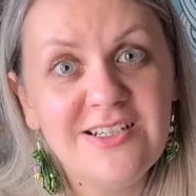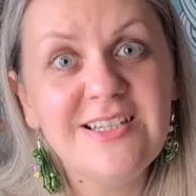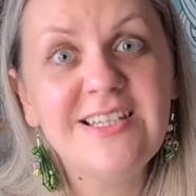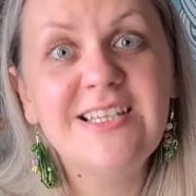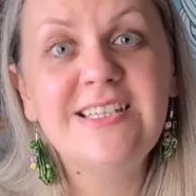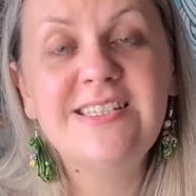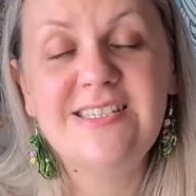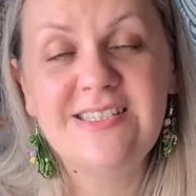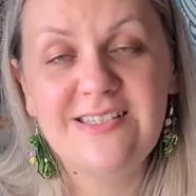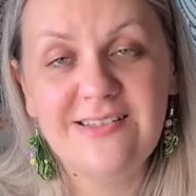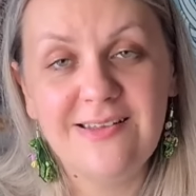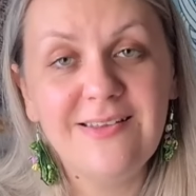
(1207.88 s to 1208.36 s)

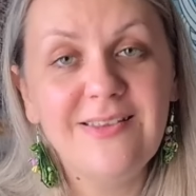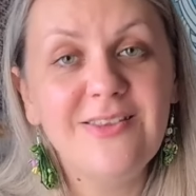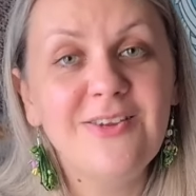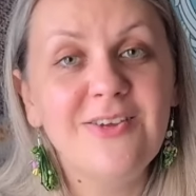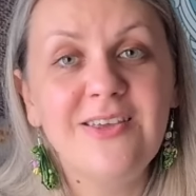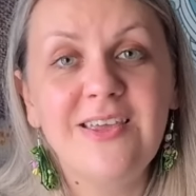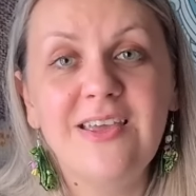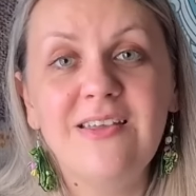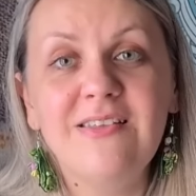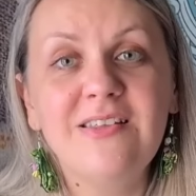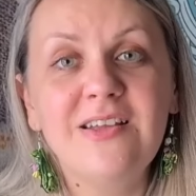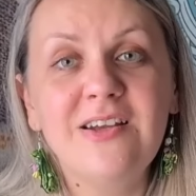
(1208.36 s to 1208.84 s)
let's knit
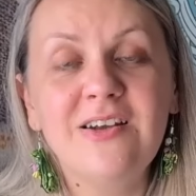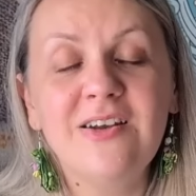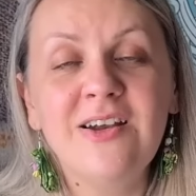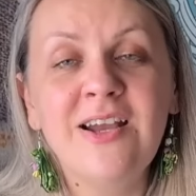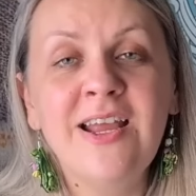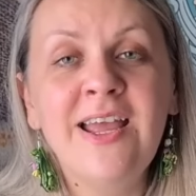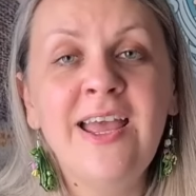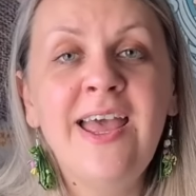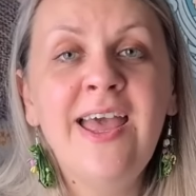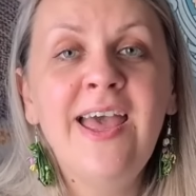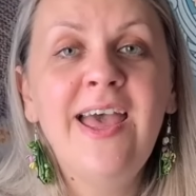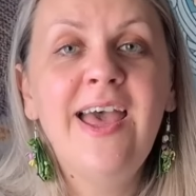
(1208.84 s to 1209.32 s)
together.
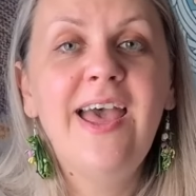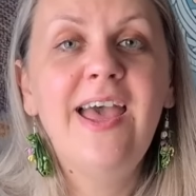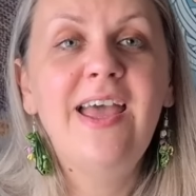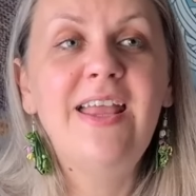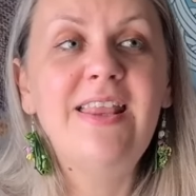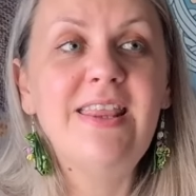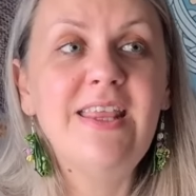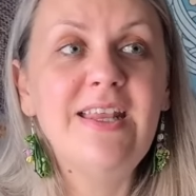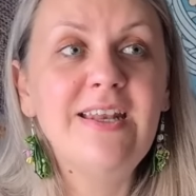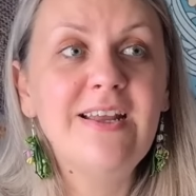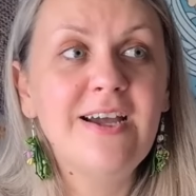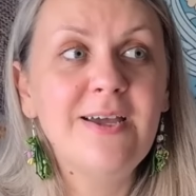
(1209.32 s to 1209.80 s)

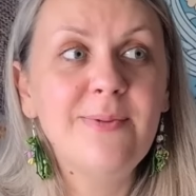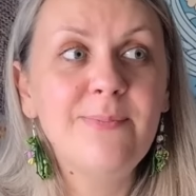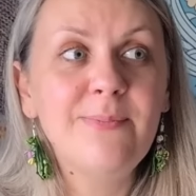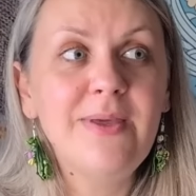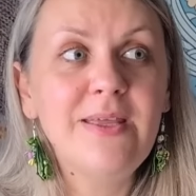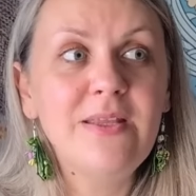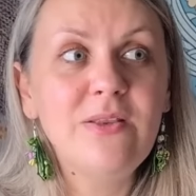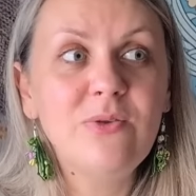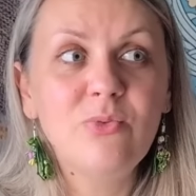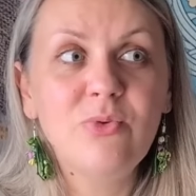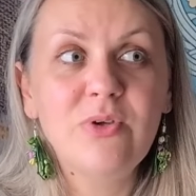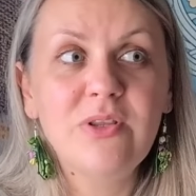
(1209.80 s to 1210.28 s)
And then I
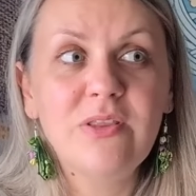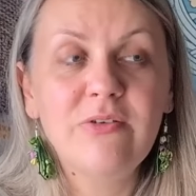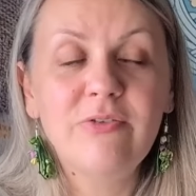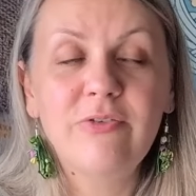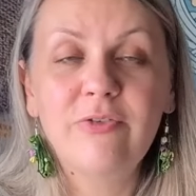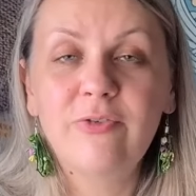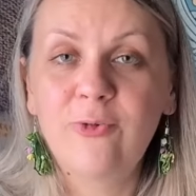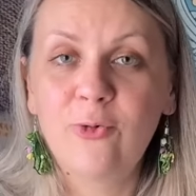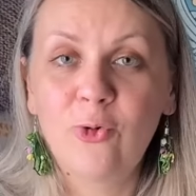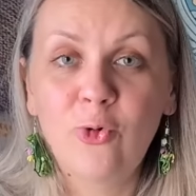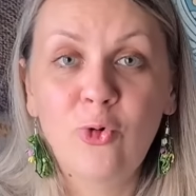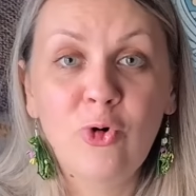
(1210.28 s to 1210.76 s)
met with
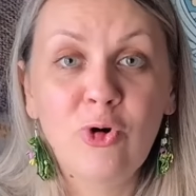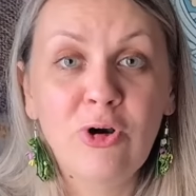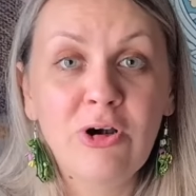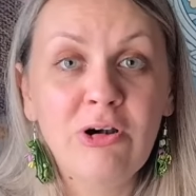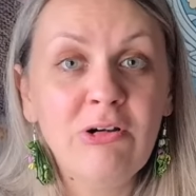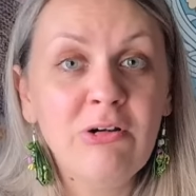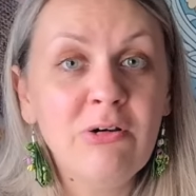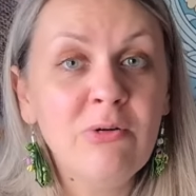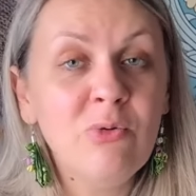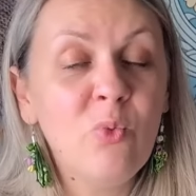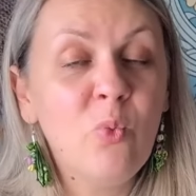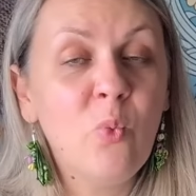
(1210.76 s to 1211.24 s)

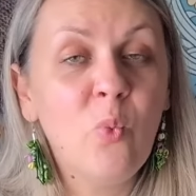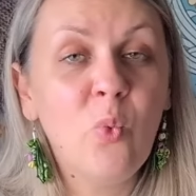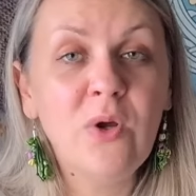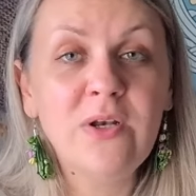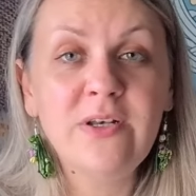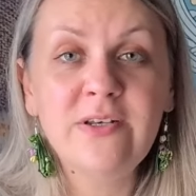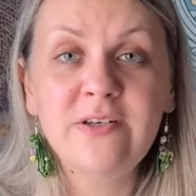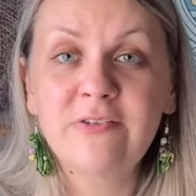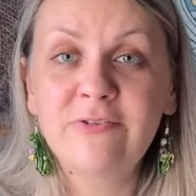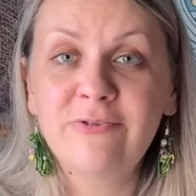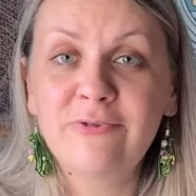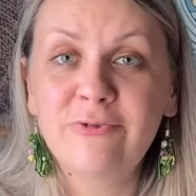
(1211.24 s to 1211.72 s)
four
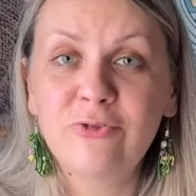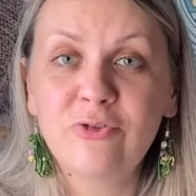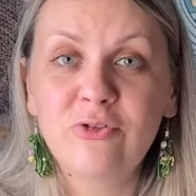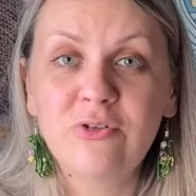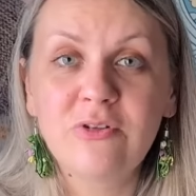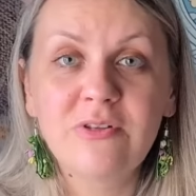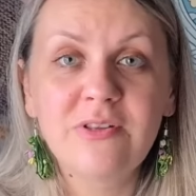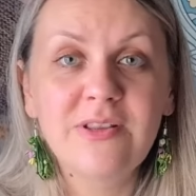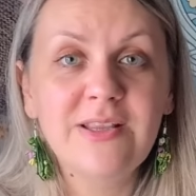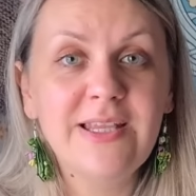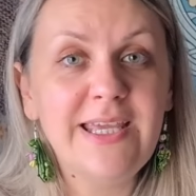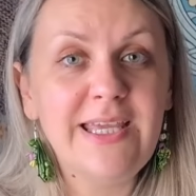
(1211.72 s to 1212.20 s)

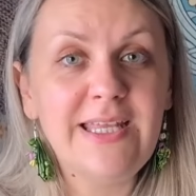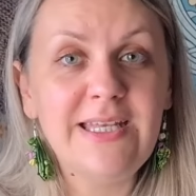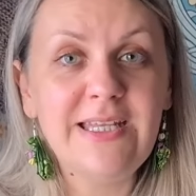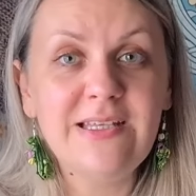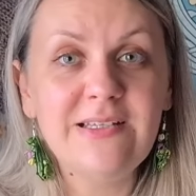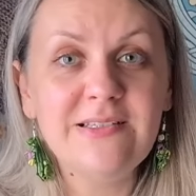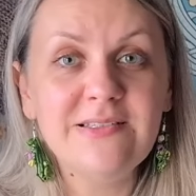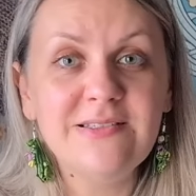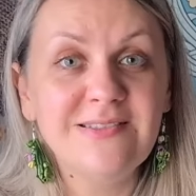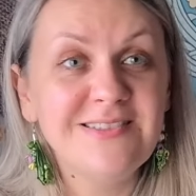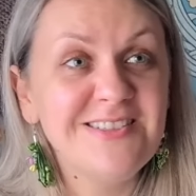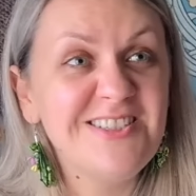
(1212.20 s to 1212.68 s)
wonderful
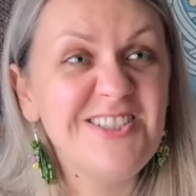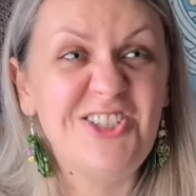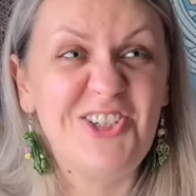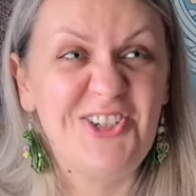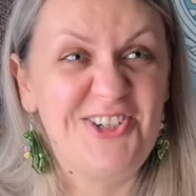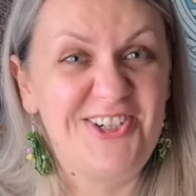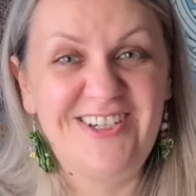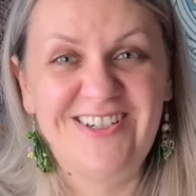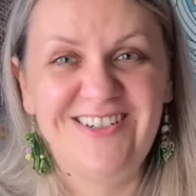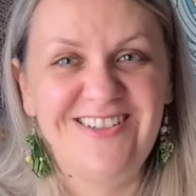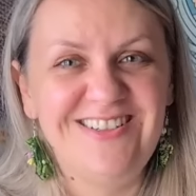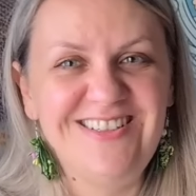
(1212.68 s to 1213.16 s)
ladies,
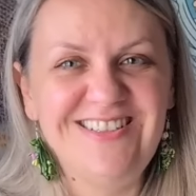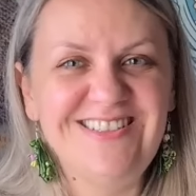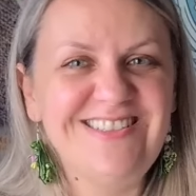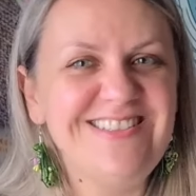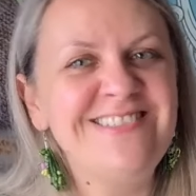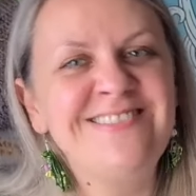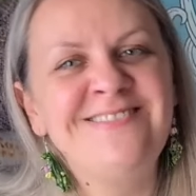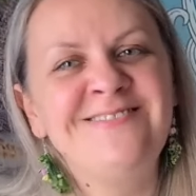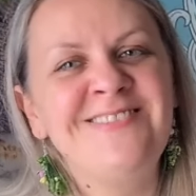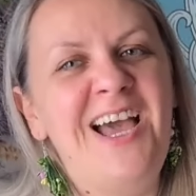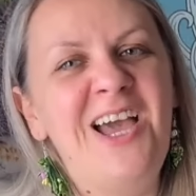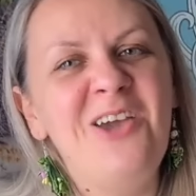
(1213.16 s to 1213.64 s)

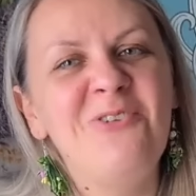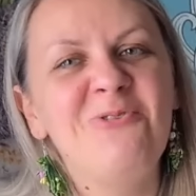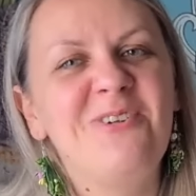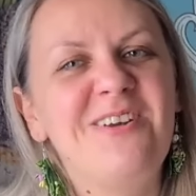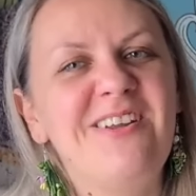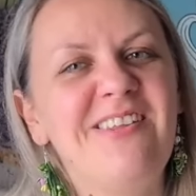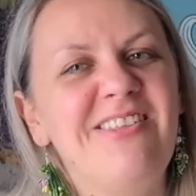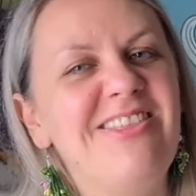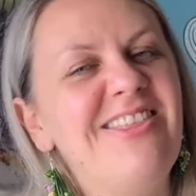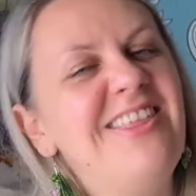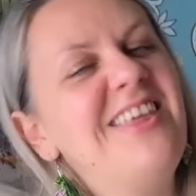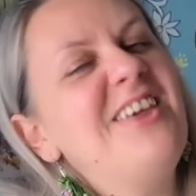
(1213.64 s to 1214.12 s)
girls. I want
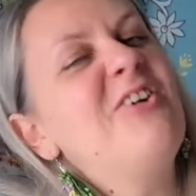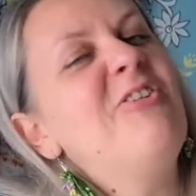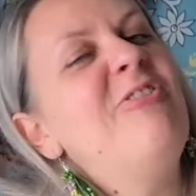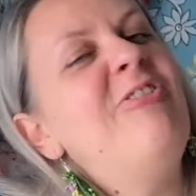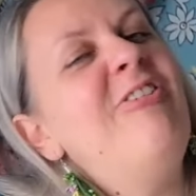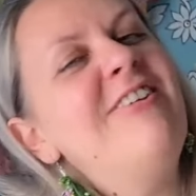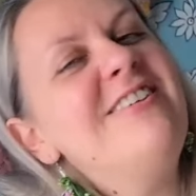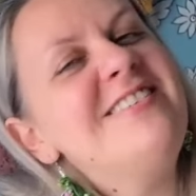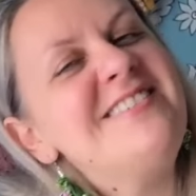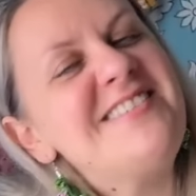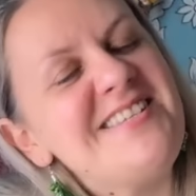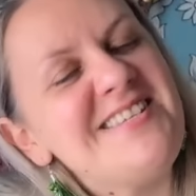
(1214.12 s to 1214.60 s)
to think of
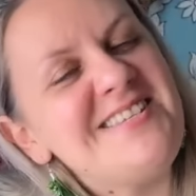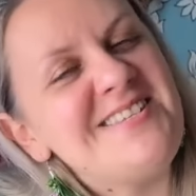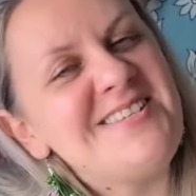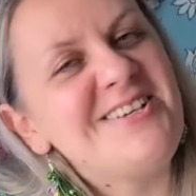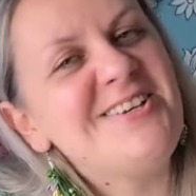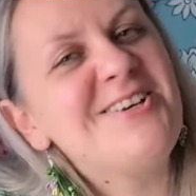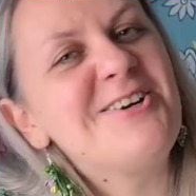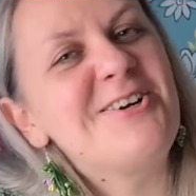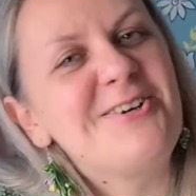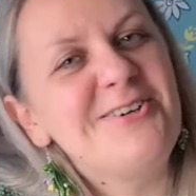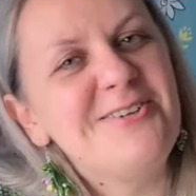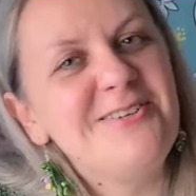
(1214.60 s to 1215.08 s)
us as
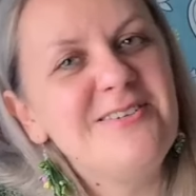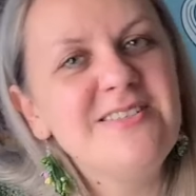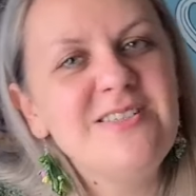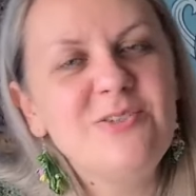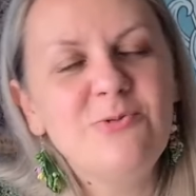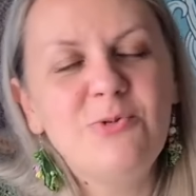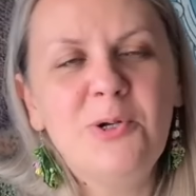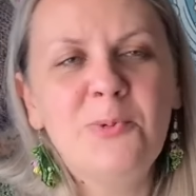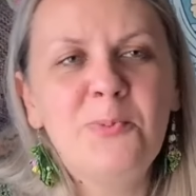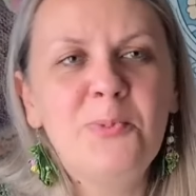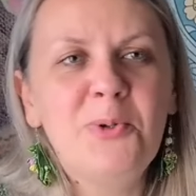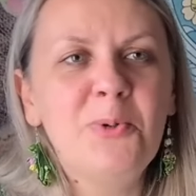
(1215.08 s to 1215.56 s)
girls.
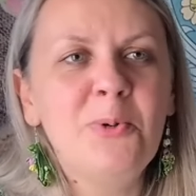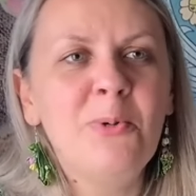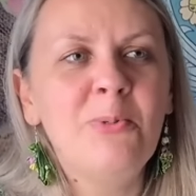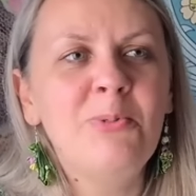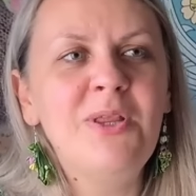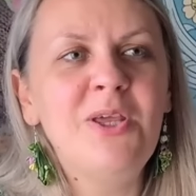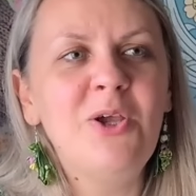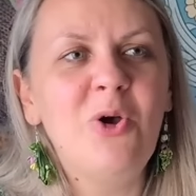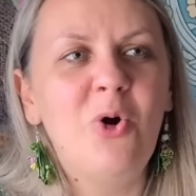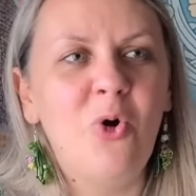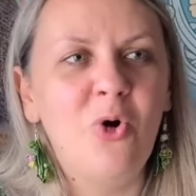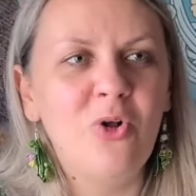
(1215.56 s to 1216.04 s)
We're
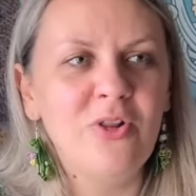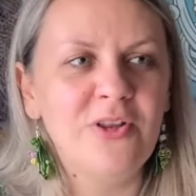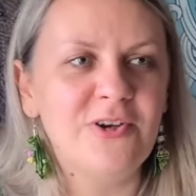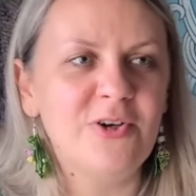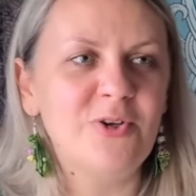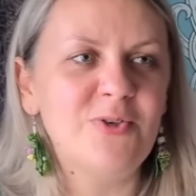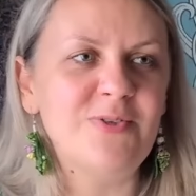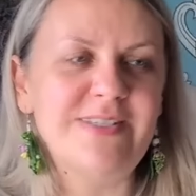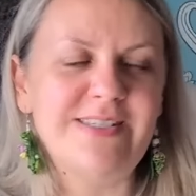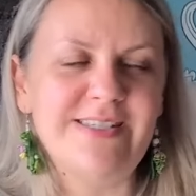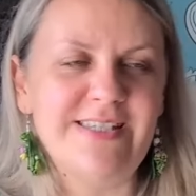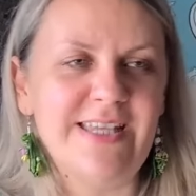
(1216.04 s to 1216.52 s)
probably all
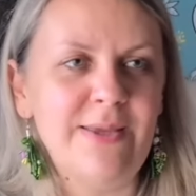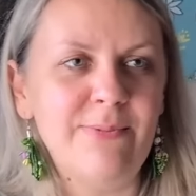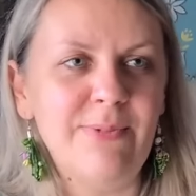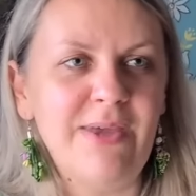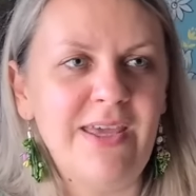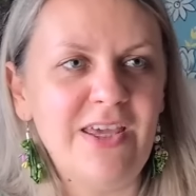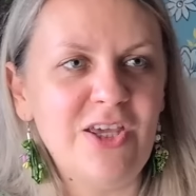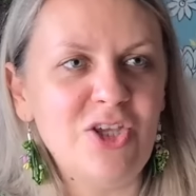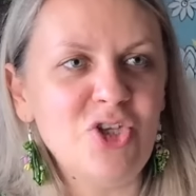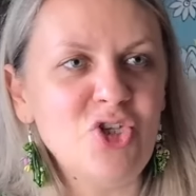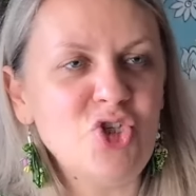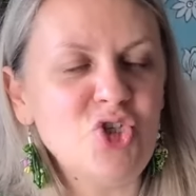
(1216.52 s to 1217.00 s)
around same
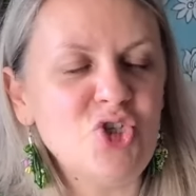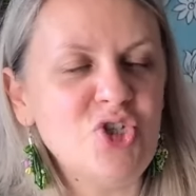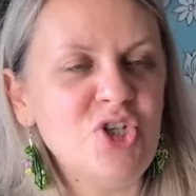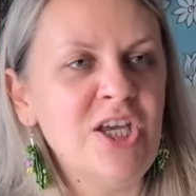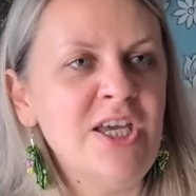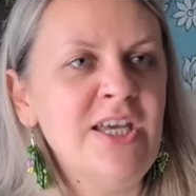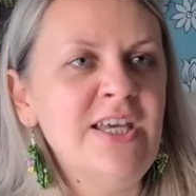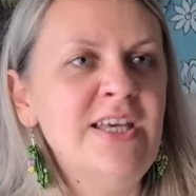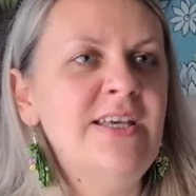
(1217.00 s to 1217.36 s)
age.